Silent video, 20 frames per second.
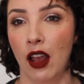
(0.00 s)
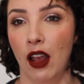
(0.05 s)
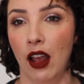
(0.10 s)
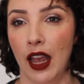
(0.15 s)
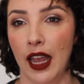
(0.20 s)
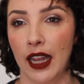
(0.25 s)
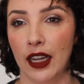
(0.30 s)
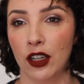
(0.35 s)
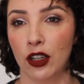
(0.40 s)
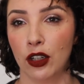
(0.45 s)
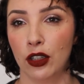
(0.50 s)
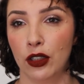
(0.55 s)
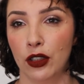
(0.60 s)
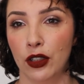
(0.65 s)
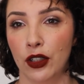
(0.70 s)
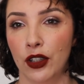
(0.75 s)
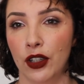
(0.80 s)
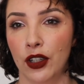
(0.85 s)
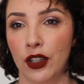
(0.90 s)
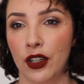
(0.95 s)
I
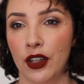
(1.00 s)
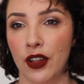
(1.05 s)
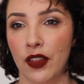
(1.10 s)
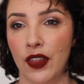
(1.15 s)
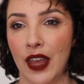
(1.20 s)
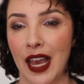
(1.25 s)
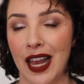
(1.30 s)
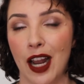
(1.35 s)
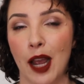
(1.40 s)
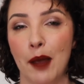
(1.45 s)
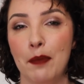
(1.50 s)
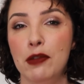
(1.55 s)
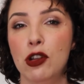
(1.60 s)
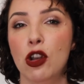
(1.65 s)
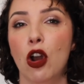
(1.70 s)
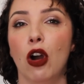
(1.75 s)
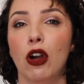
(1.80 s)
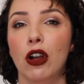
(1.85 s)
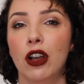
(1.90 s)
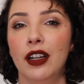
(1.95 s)
concluded that I'm
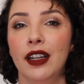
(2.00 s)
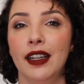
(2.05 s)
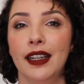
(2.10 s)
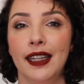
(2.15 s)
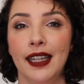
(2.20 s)
not gonna